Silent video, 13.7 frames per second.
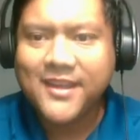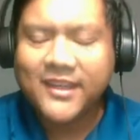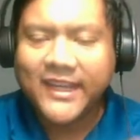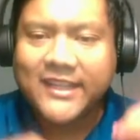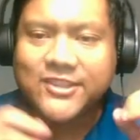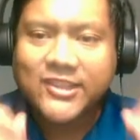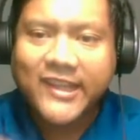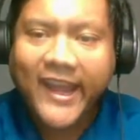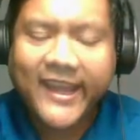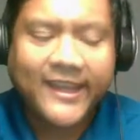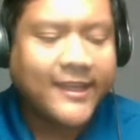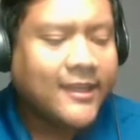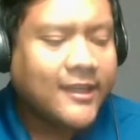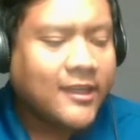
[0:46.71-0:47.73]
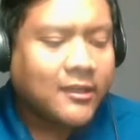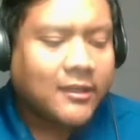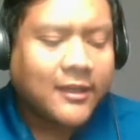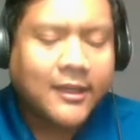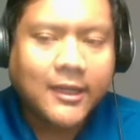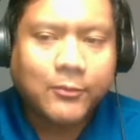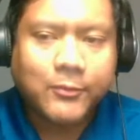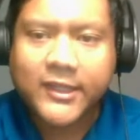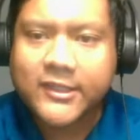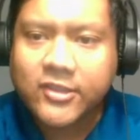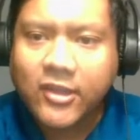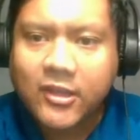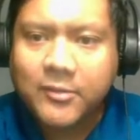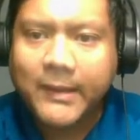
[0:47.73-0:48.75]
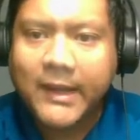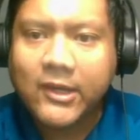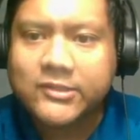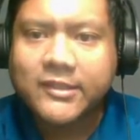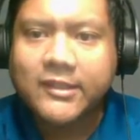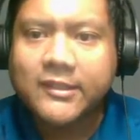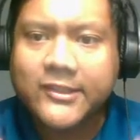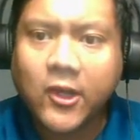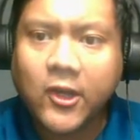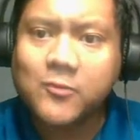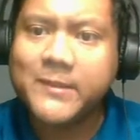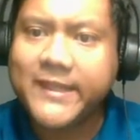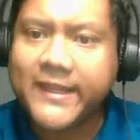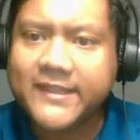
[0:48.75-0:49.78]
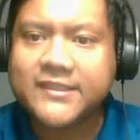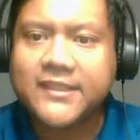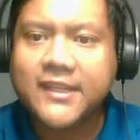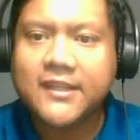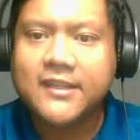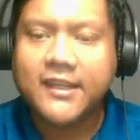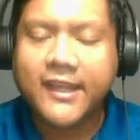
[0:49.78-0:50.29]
And today, we're going to talk about the openings.